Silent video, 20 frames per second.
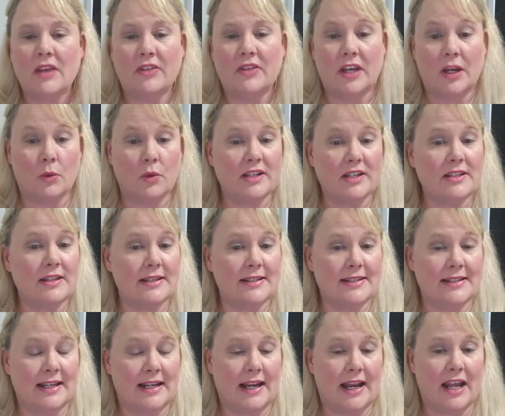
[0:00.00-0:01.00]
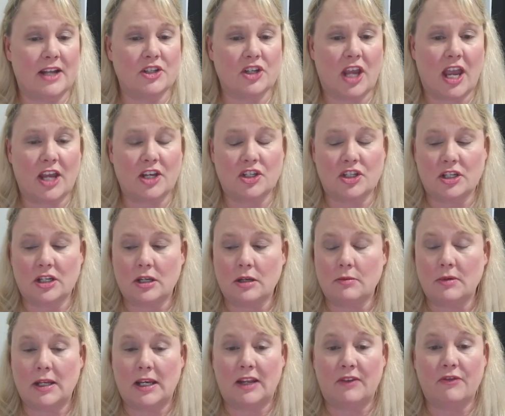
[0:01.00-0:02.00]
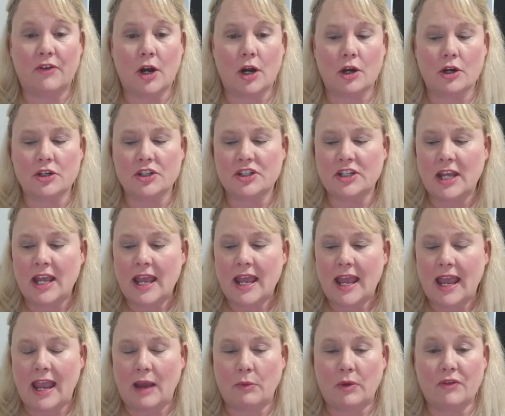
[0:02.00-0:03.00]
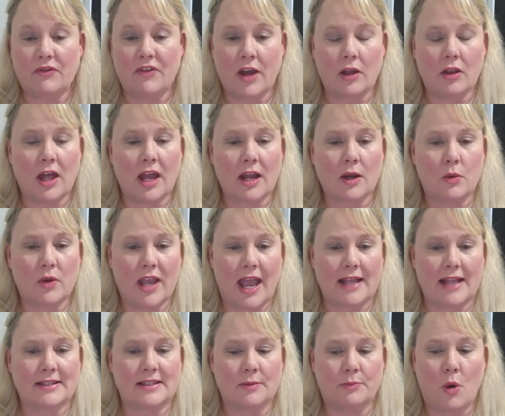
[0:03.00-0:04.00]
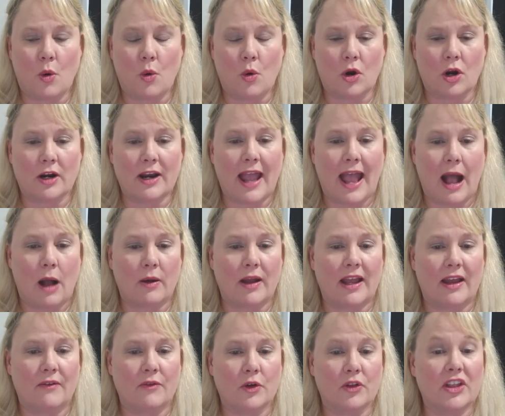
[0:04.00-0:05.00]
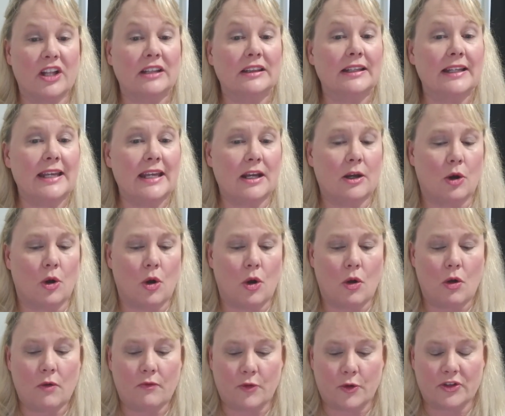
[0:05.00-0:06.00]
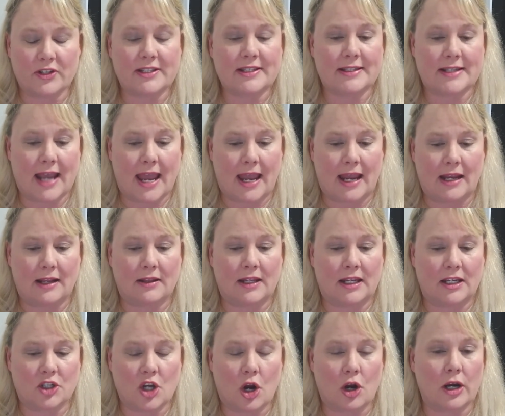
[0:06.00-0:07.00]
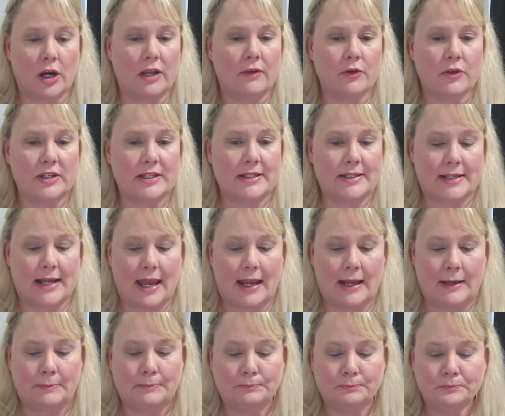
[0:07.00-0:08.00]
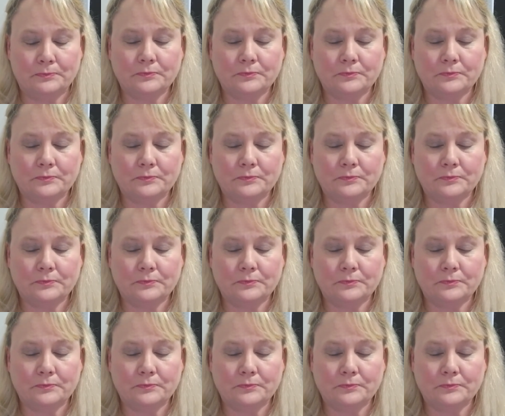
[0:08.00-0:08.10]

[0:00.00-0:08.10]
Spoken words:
Then it went to the Senate Education Committee first, and we felt like we had support. However, the legal for the state, the attorney for the state,